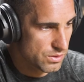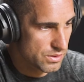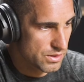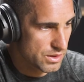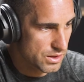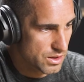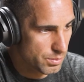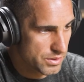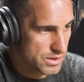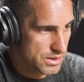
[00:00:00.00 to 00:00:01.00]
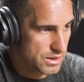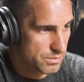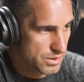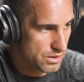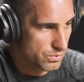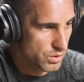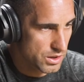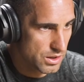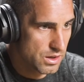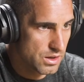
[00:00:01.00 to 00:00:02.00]
forward a couple of years, I ended up getting
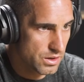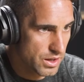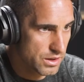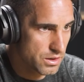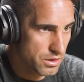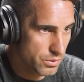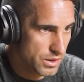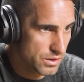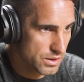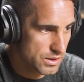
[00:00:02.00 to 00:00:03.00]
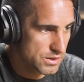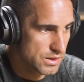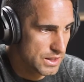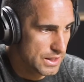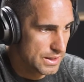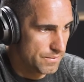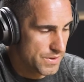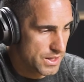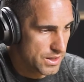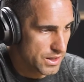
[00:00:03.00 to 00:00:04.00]
rookie of the year that year in arena cross.
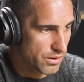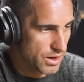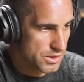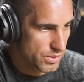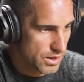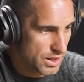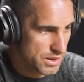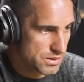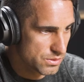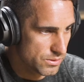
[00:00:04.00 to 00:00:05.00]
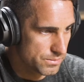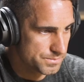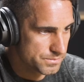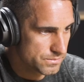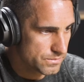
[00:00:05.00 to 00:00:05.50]
Then I graduated high school.